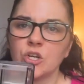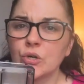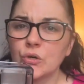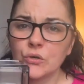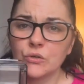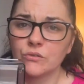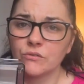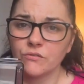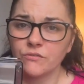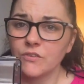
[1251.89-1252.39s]
I
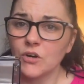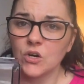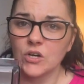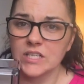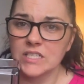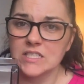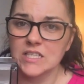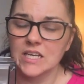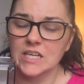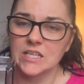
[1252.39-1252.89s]
couldn't
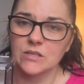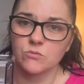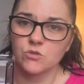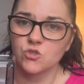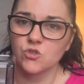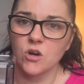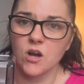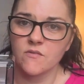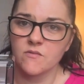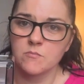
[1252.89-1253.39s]
find it, and it was
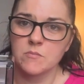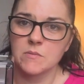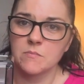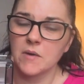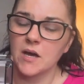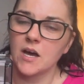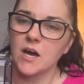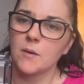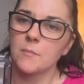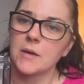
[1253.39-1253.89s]
driving me
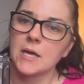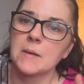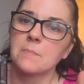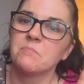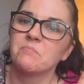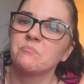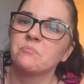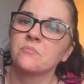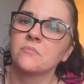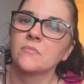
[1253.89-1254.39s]
balmy.